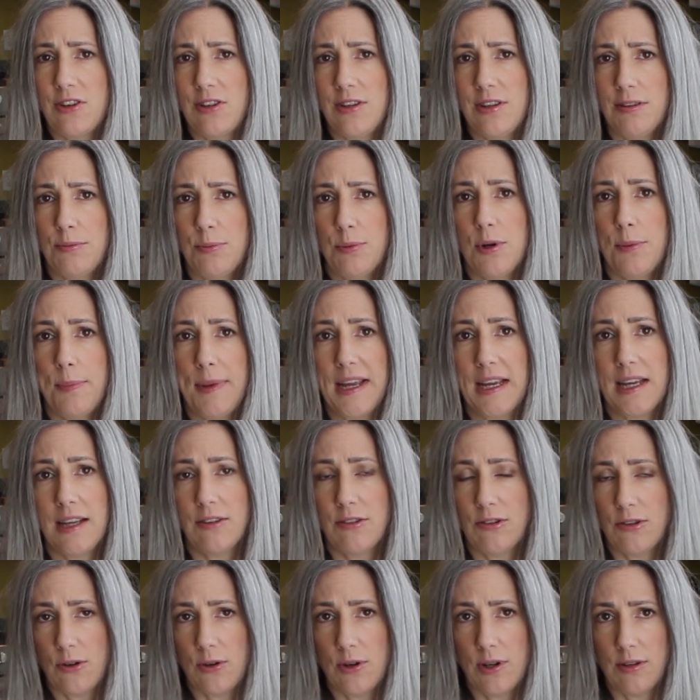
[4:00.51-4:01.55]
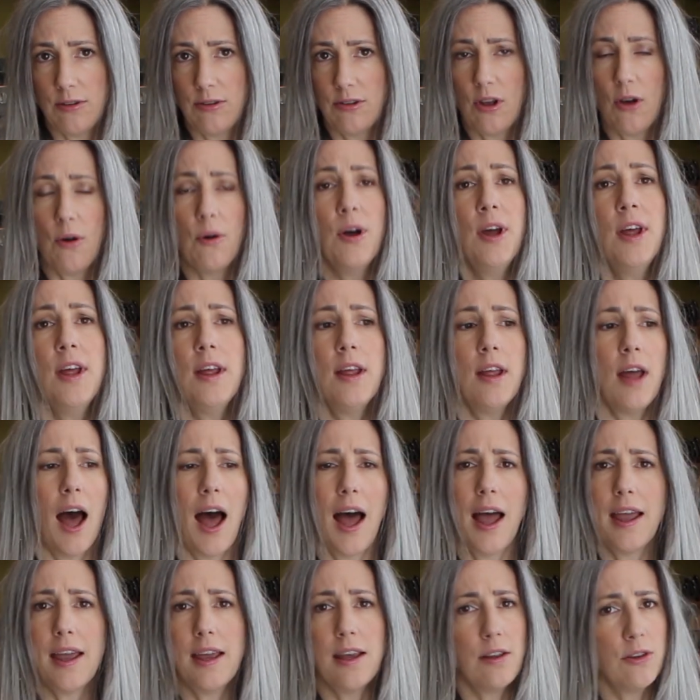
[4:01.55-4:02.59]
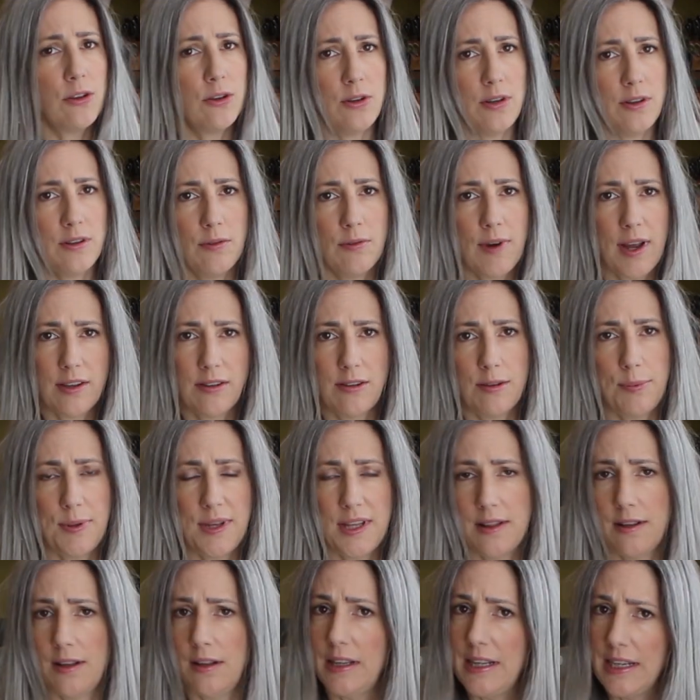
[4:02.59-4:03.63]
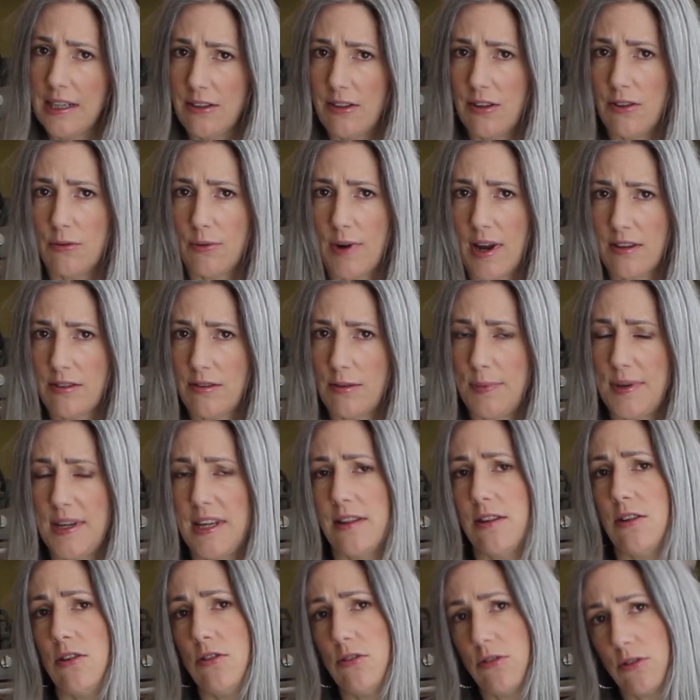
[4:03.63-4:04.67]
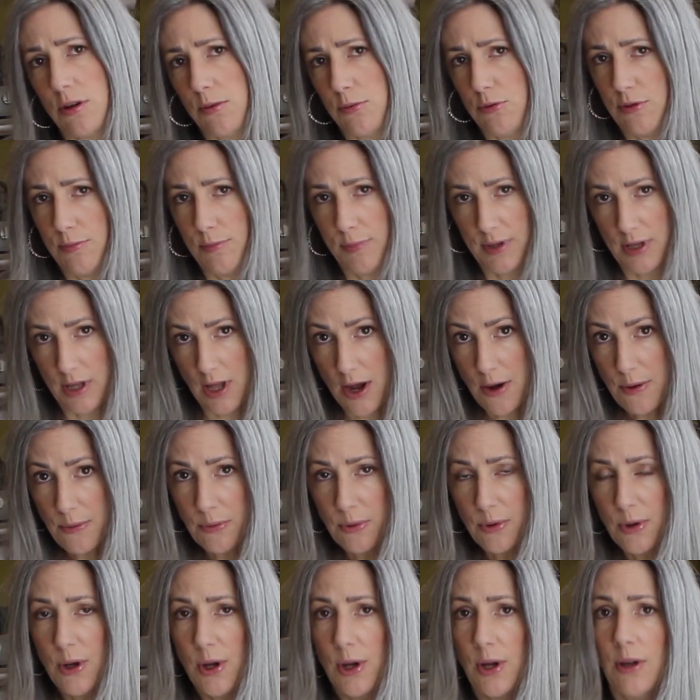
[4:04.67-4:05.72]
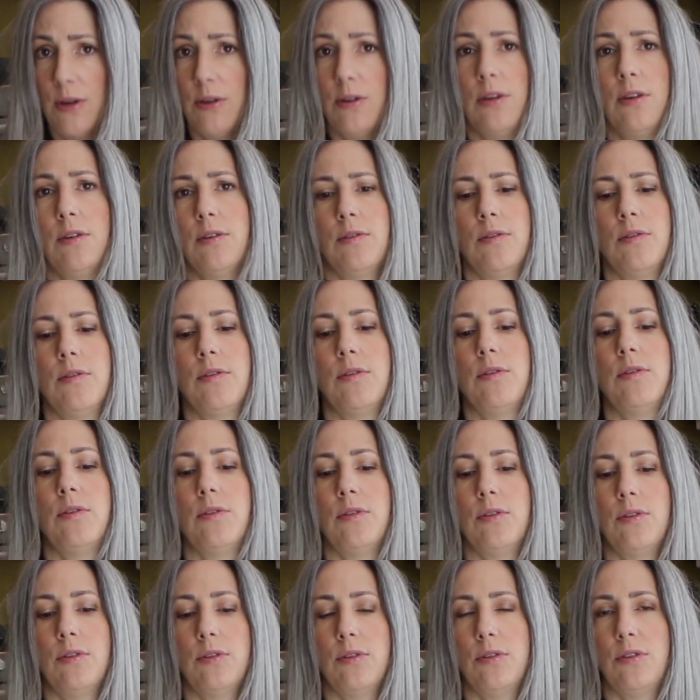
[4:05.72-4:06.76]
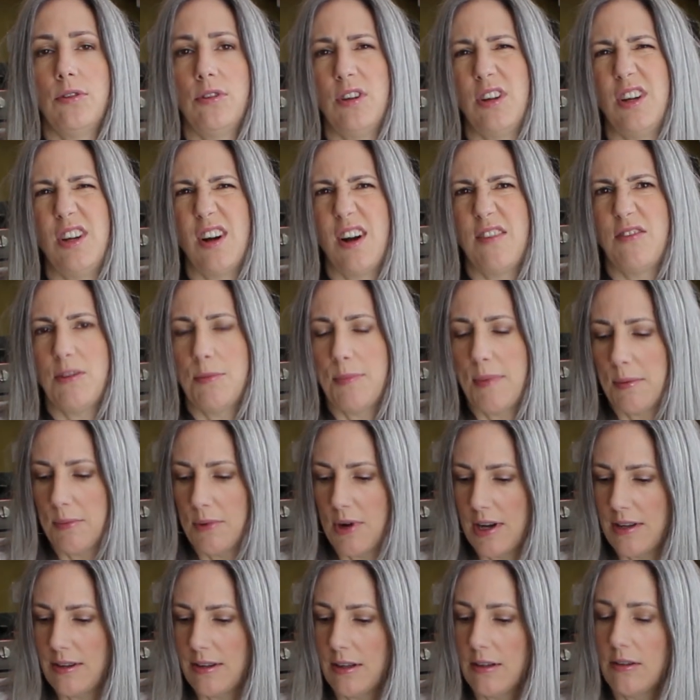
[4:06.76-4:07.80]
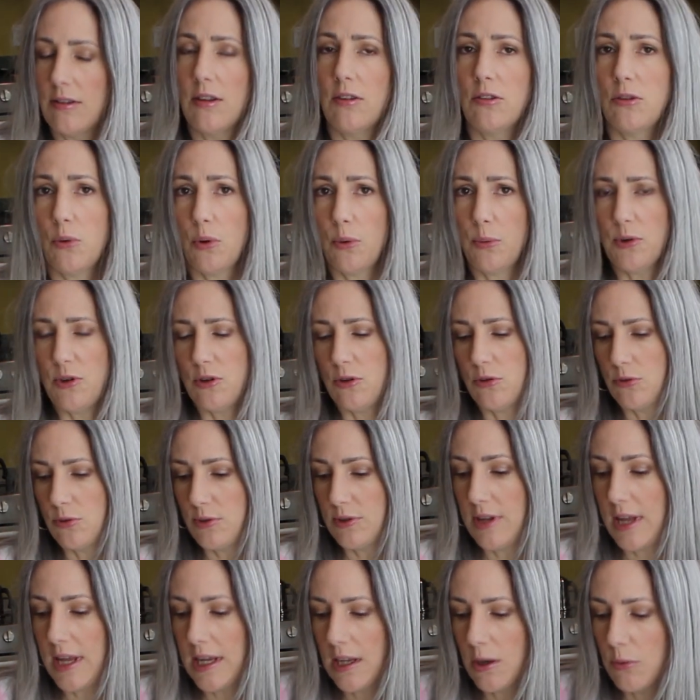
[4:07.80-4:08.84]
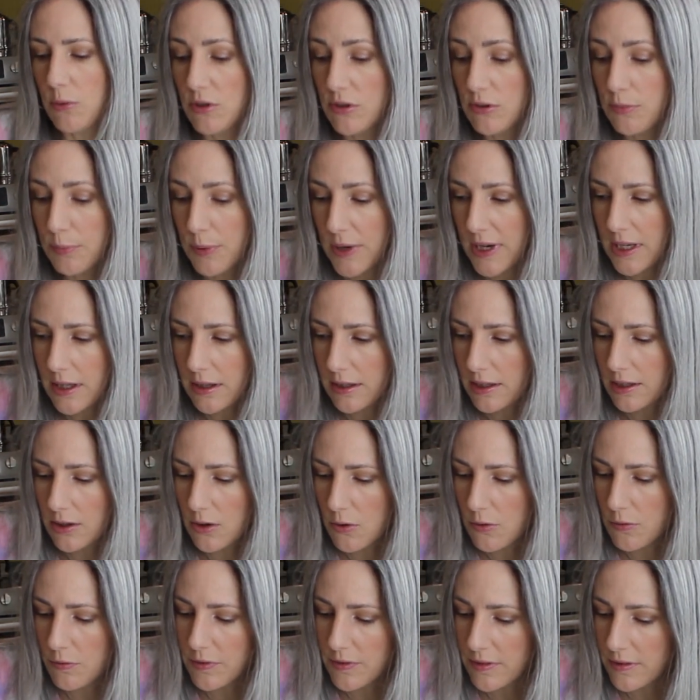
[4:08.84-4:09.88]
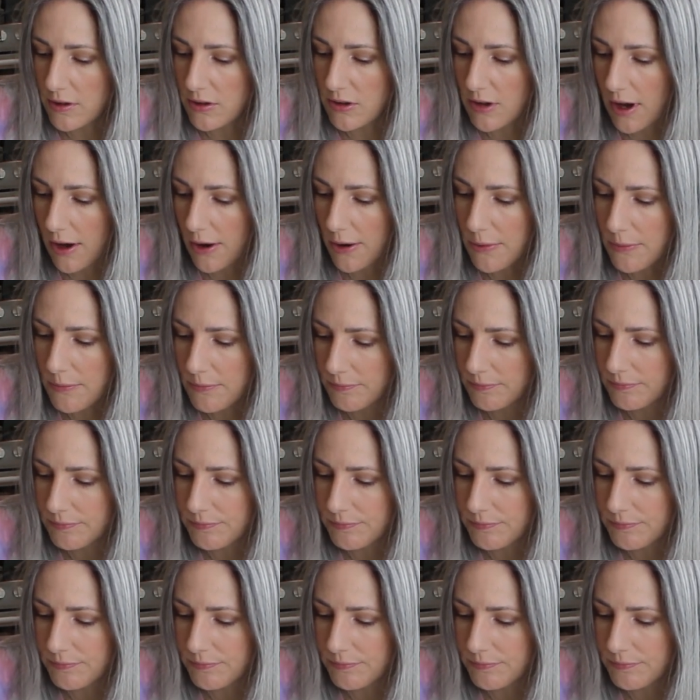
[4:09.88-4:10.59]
teaspoon of baking soda. So I included the recipe, the link to the recipe in the description below, so you don't have to memorize this. So what we do is we take it, we sprinkle it over the dough.